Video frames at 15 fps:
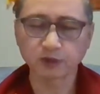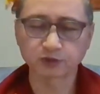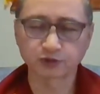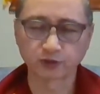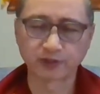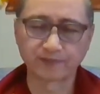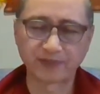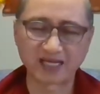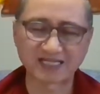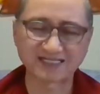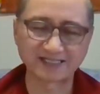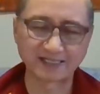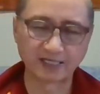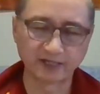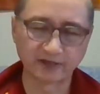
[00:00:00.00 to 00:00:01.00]
so the
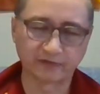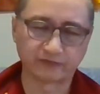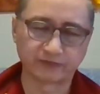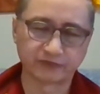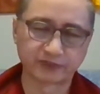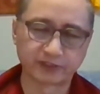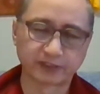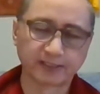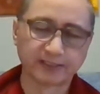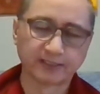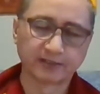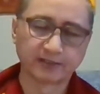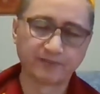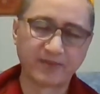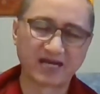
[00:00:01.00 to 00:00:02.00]
best gift,
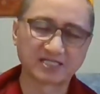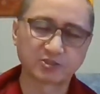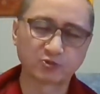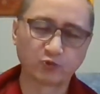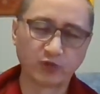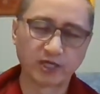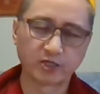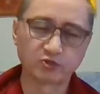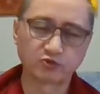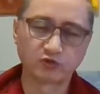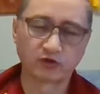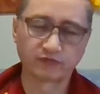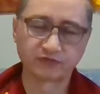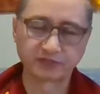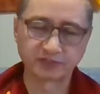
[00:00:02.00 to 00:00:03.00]
best way
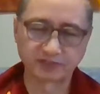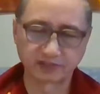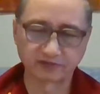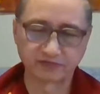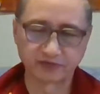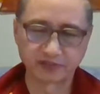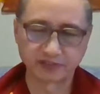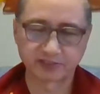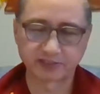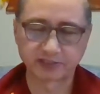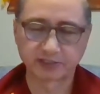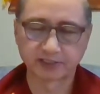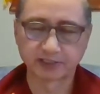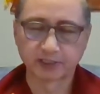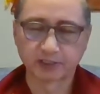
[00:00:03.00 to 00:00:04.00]
to offer
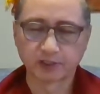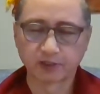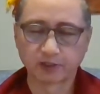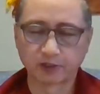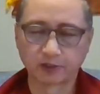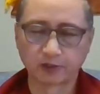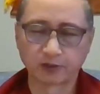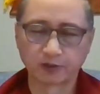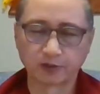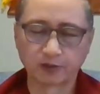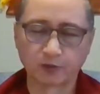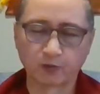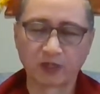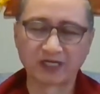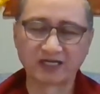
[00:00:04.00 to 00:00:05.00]
service,
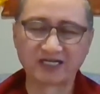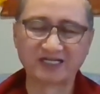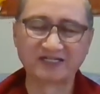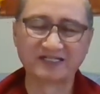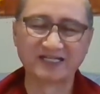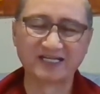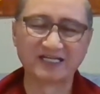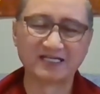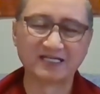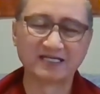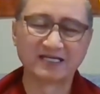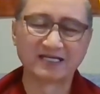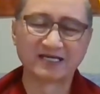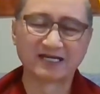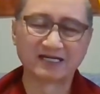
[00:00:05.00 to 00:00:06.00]
what it
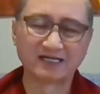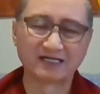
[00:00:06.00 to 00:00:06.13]
really